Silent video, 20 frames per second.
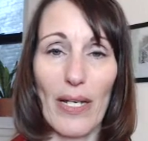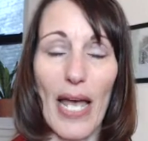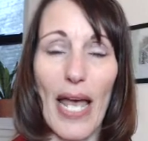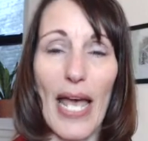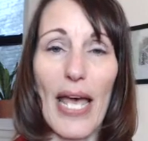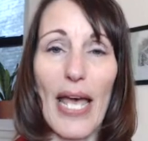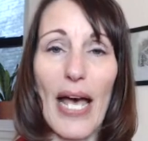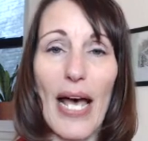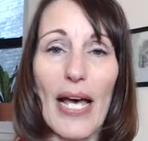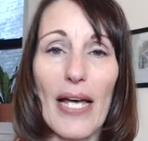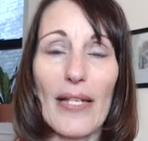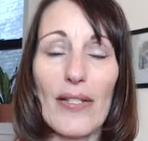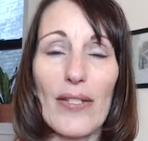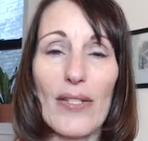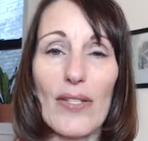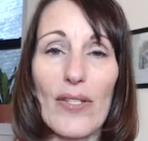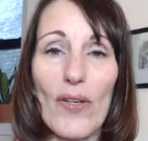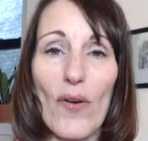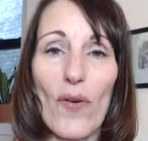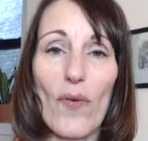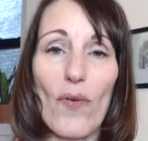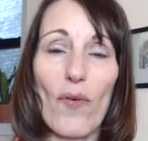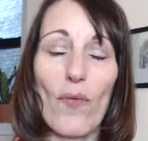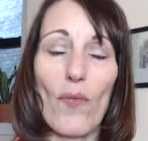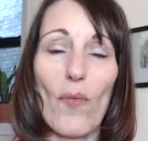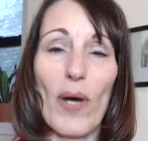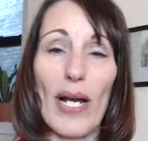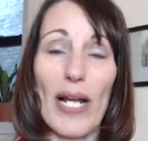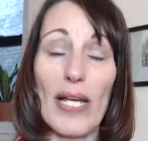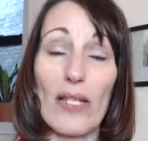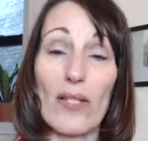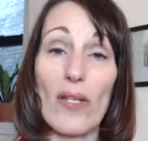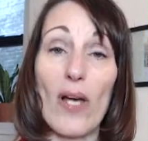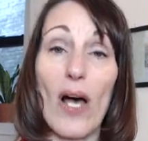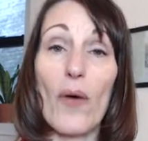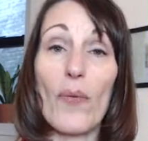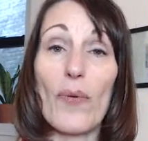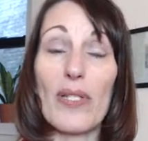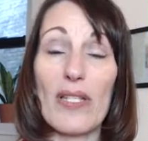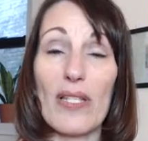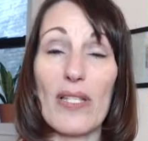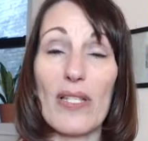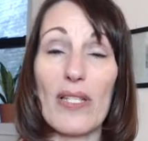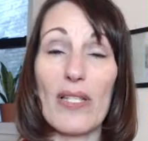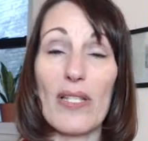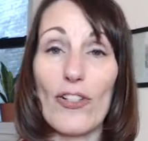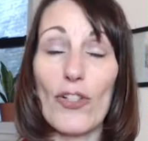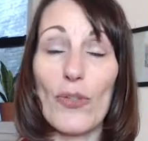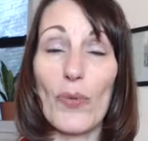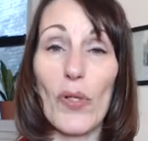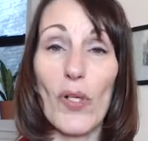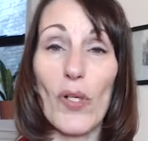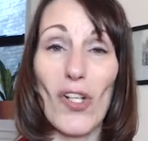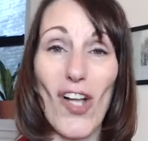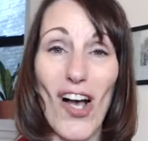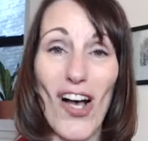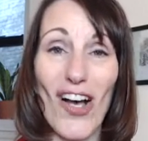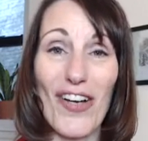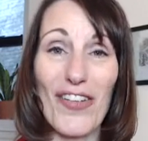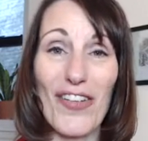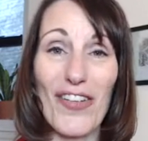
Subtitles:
And what I saw was this visual of a